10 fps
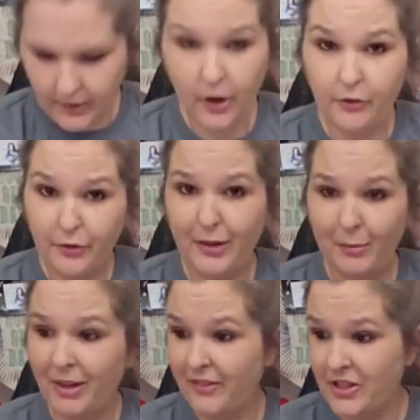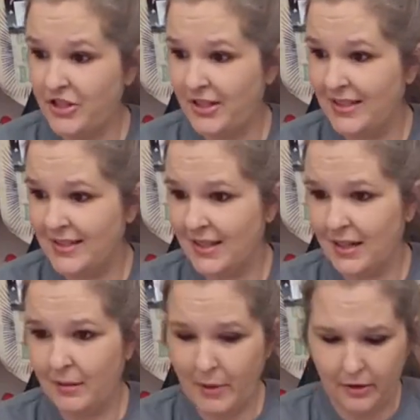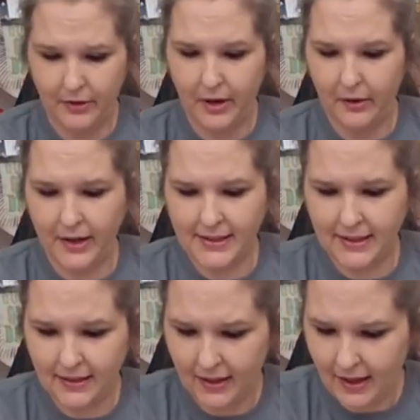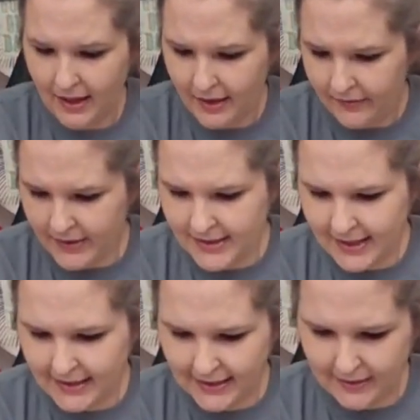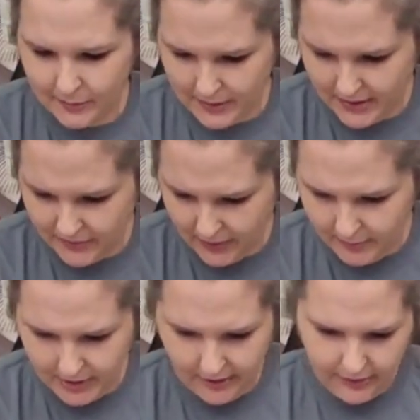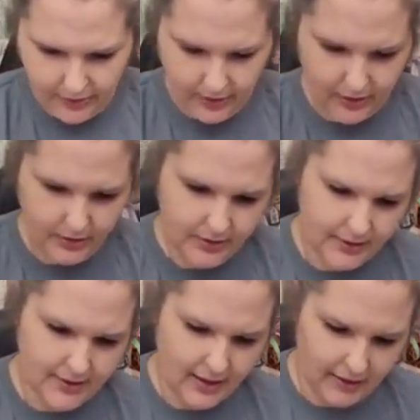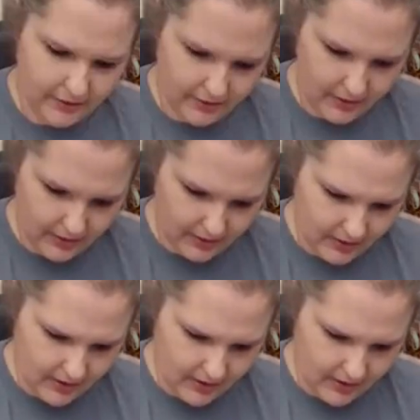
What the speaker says: Hopefully my vision is going to come out. Now, this idea was from another designer,